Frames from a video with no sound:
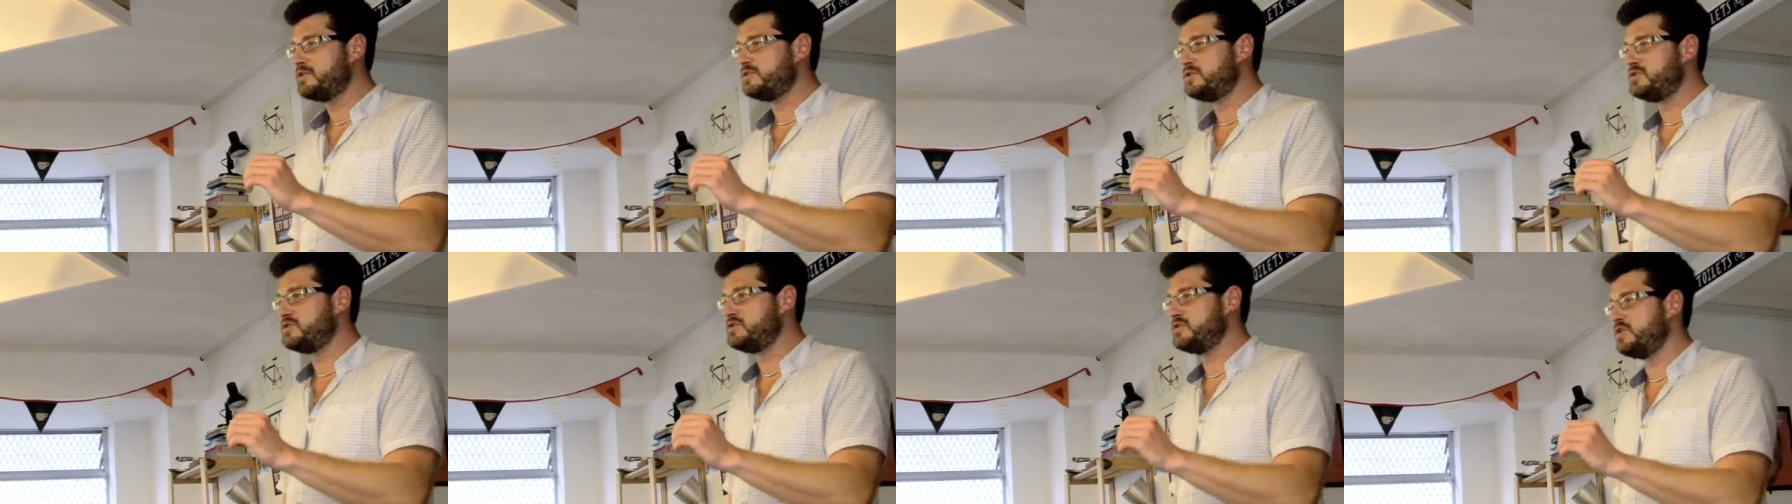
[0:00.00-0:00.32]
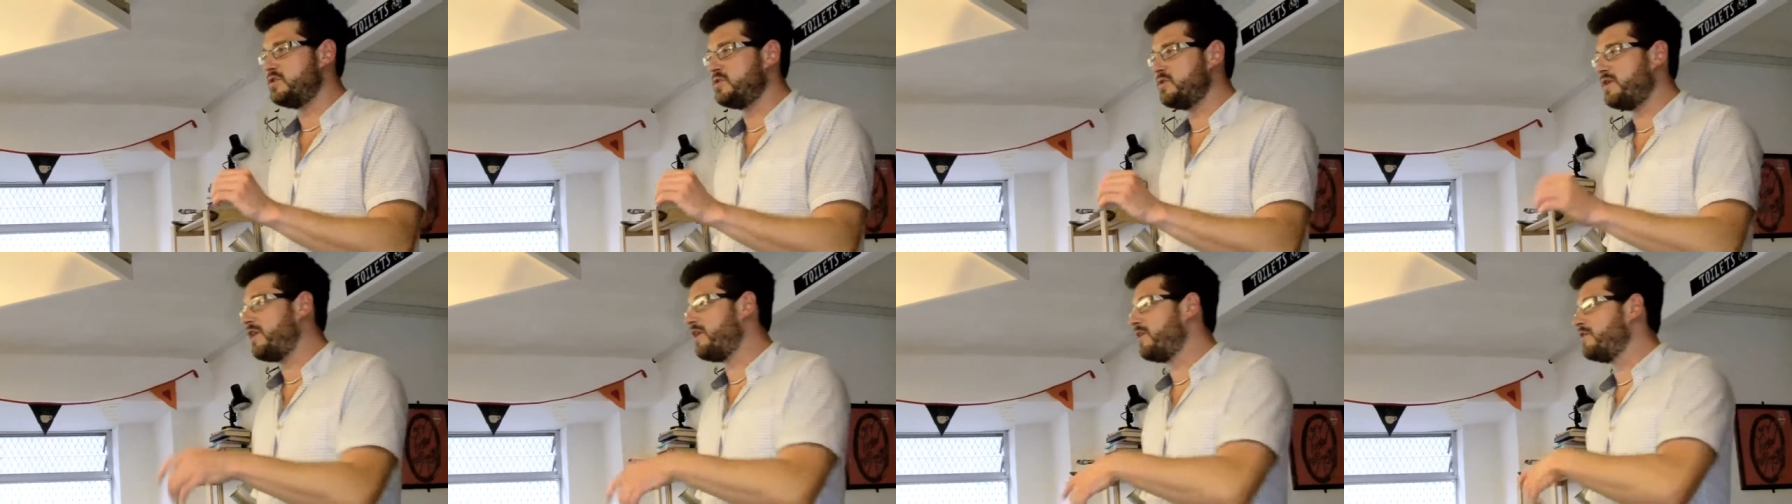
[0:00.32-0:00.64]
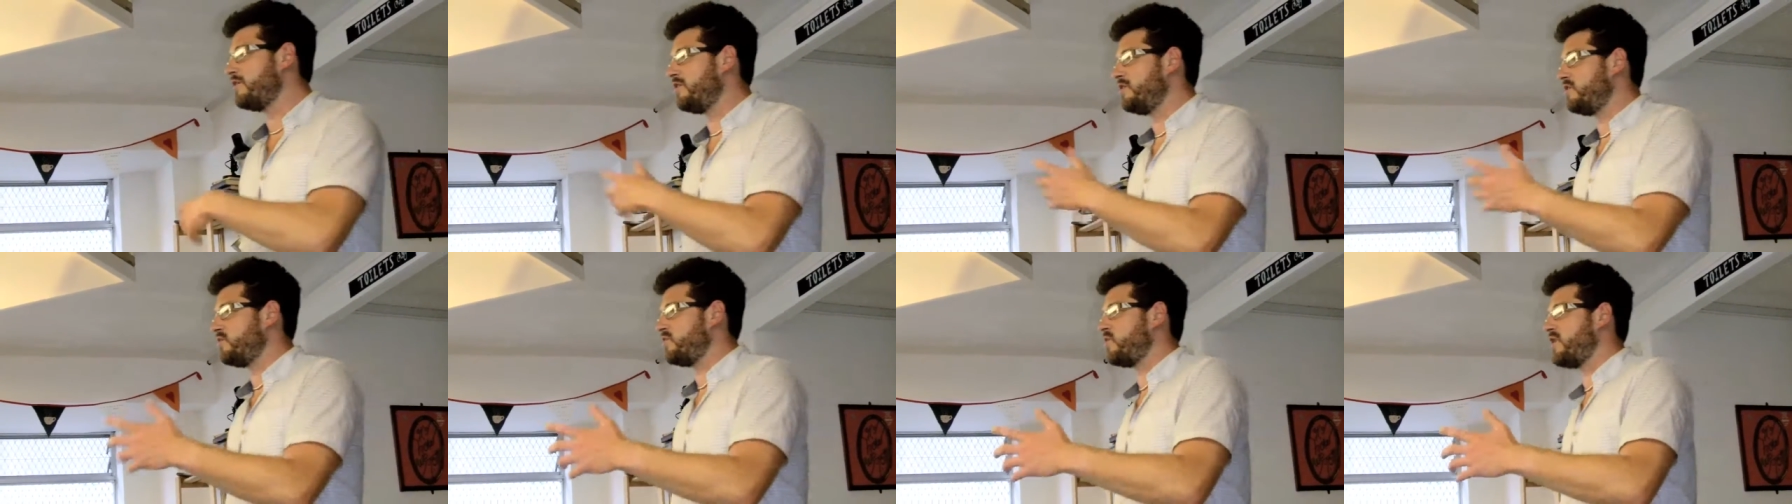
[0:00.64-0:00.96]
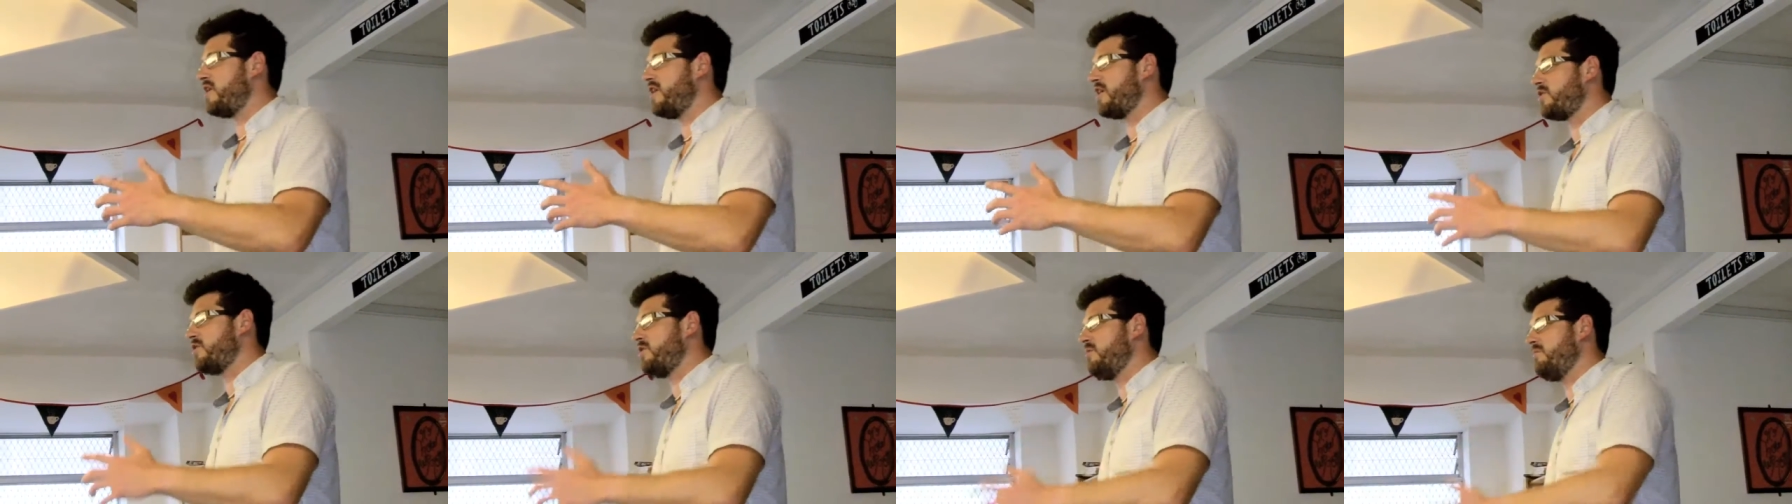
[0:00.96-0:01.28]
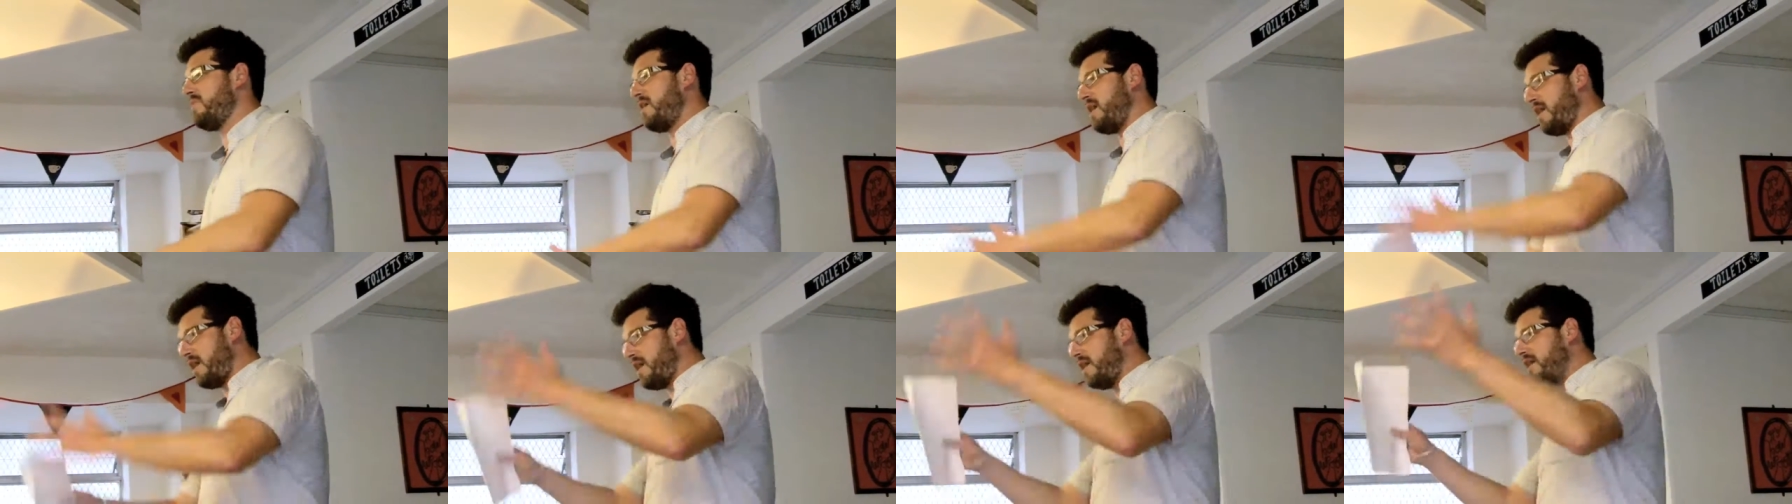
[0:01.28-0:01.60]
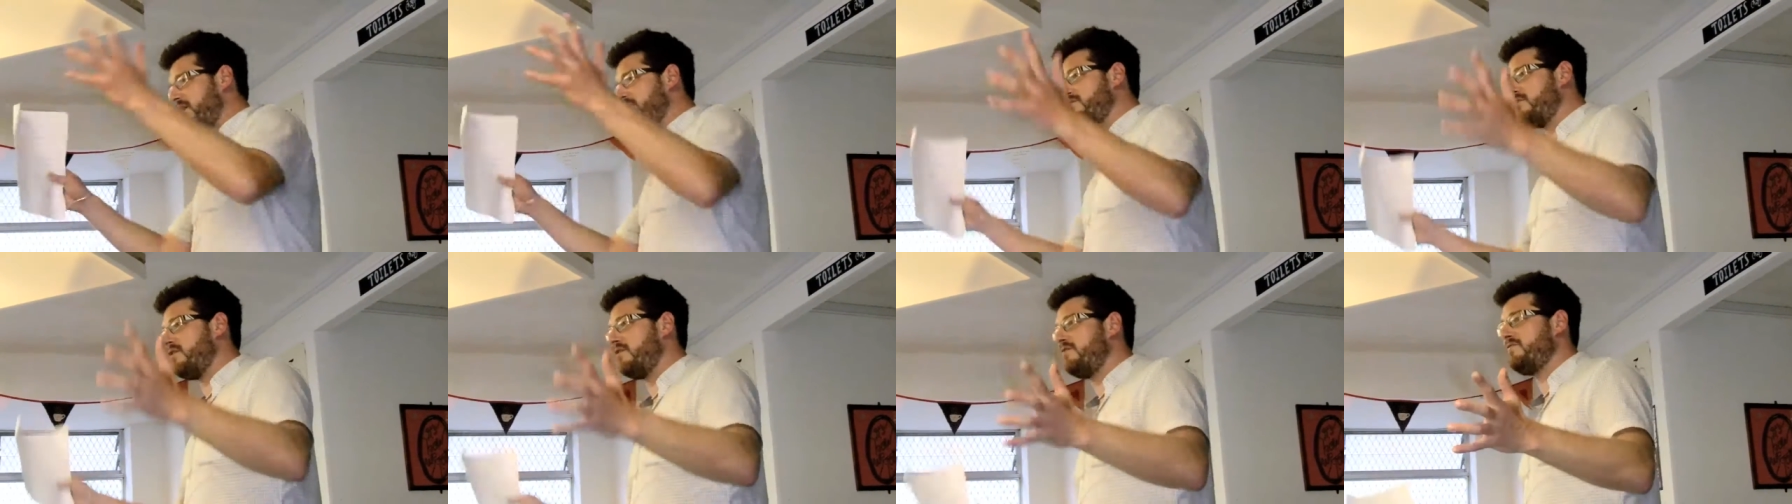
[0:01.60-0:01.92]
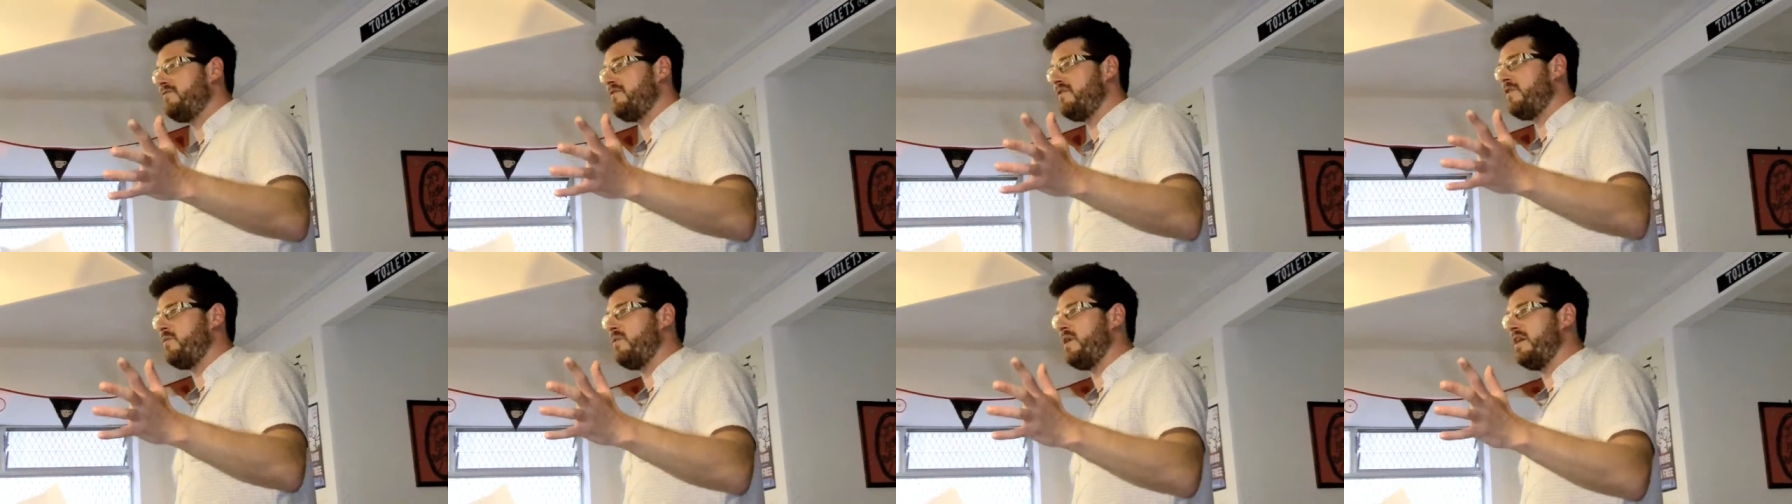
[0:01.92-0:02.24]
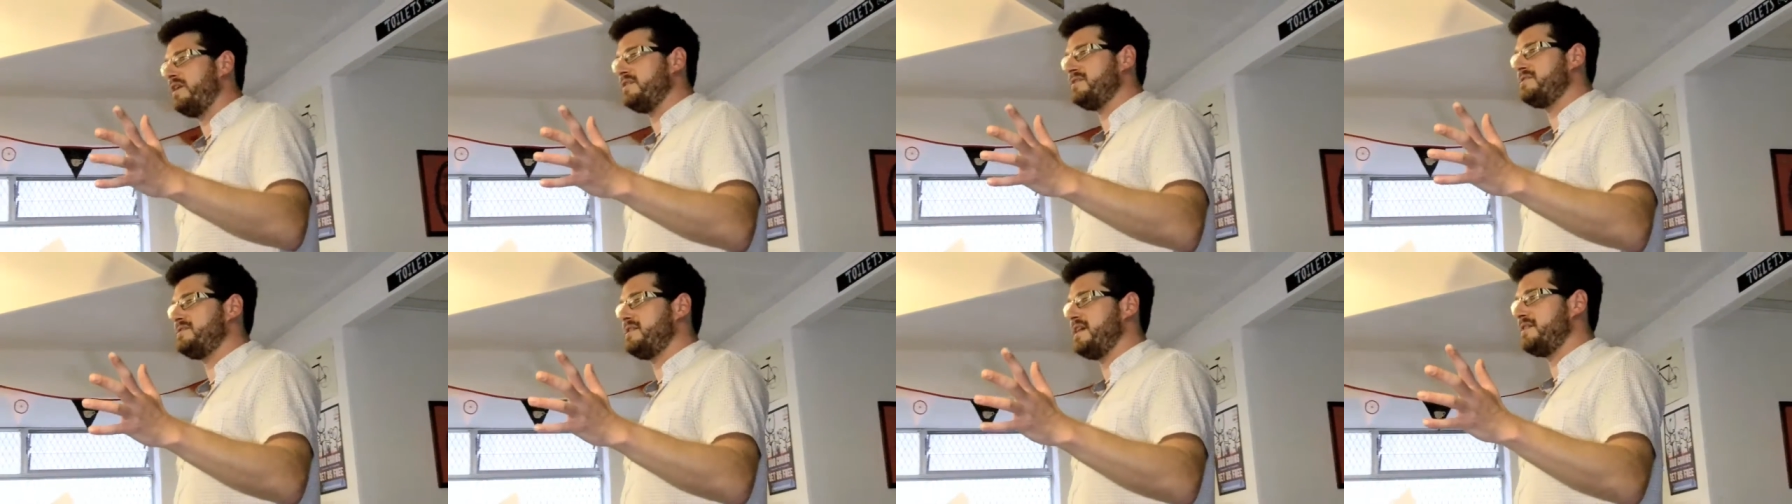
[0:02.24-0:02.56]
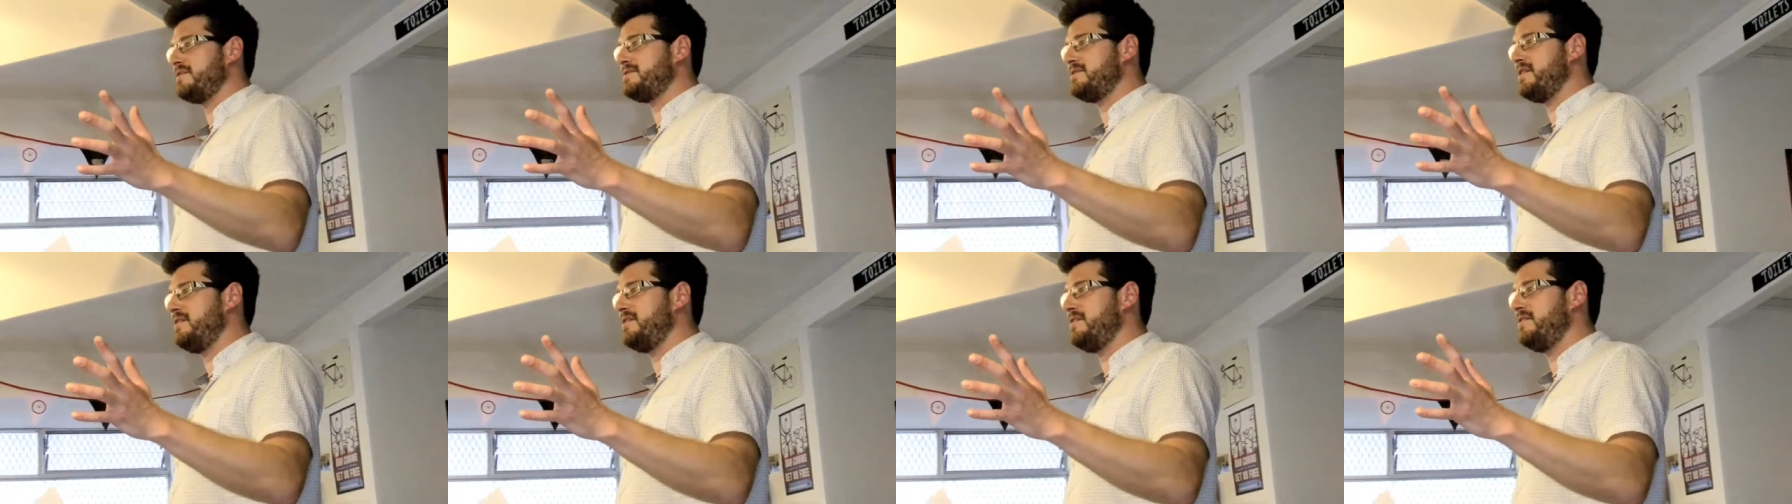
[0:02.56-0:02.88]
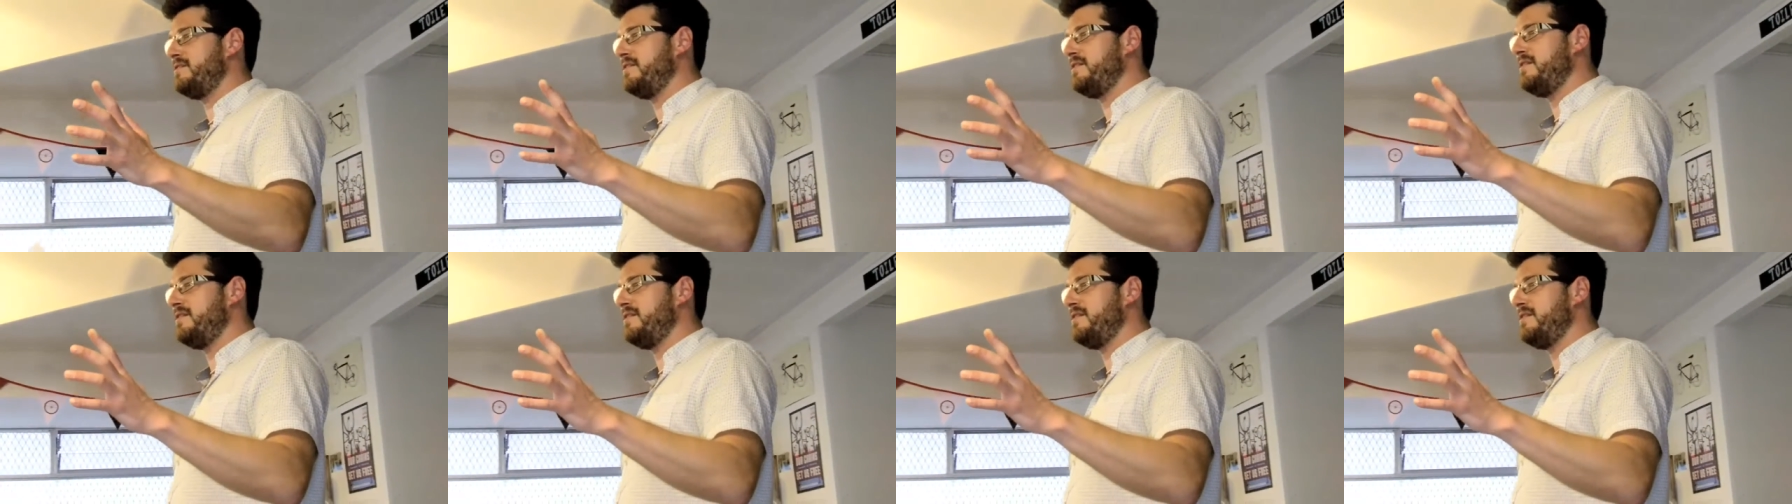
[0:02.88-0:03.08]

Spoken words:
to do a whole load of work on behalf of a wider sector.